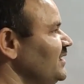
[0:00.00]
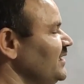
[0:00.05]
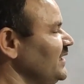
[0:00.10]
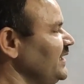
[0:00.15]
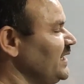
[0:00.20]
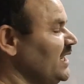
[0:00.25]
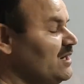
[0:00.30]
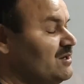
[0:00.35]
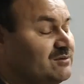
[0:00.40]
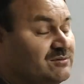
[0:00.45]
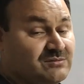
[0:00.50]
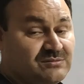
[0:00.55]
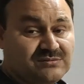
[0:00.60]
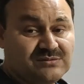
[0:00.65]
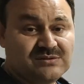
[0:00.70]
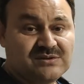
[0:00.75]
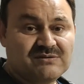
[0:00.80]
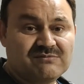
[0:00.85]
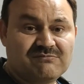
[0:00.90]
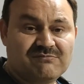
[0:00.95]

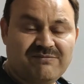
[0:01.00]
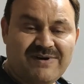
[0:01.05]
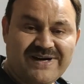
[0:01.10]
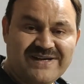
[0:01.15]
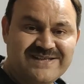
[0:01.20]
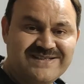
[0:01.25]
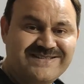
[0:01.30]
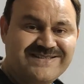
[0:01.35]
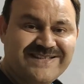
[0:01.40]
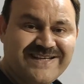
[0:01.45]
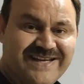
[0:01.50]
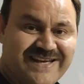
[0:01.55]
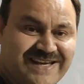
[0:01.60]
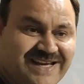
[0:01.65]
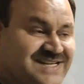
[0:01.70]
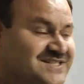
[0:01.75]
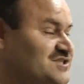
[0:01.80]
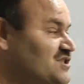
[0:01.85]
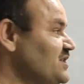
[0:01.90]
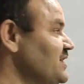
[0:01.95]
Now, what is
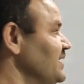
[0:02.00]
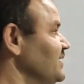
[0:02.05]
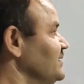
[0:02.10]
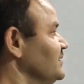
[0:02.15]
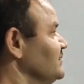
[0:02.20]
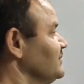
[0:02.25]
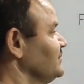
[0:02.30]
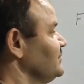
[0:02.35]
AH here?